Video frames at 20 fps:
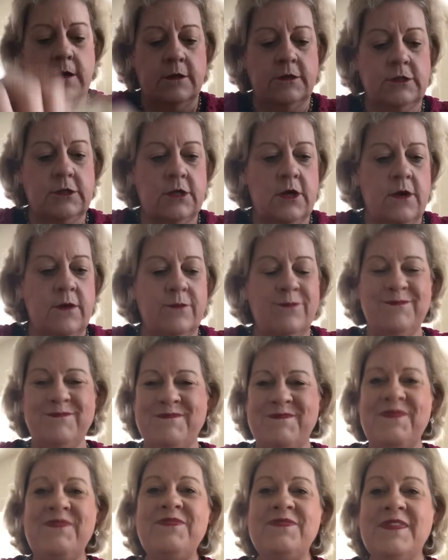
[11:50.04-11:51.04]
So
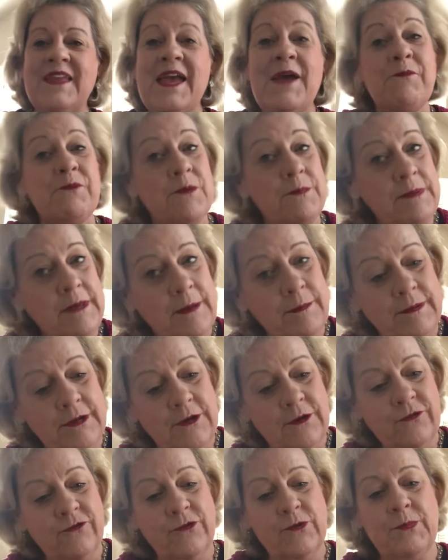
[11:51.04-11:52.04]
it will be a
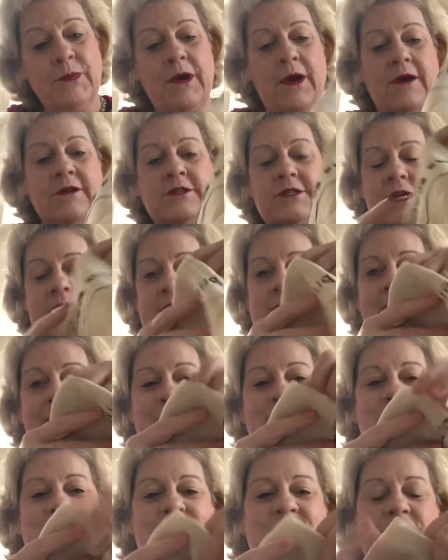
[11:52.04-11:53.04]
beautiful project.
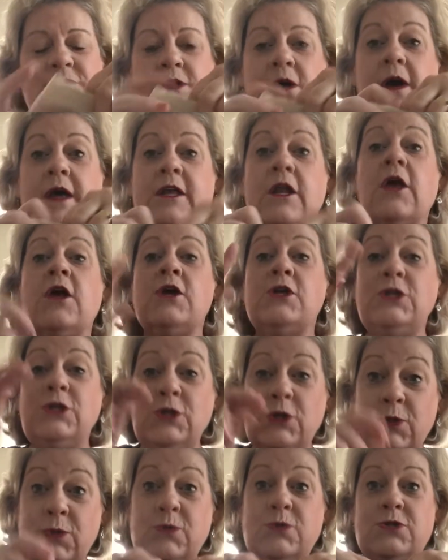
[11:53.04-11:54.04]
I'm just not
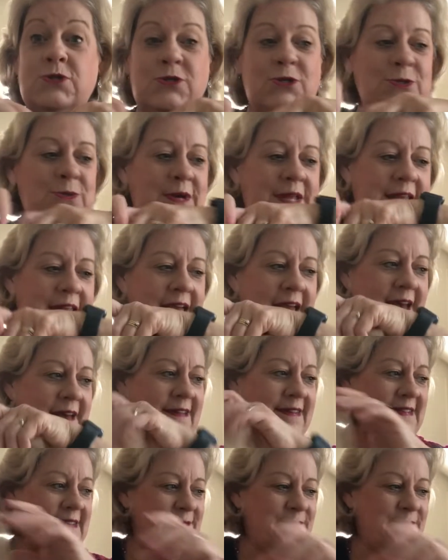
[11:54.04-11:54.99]
used to it yet.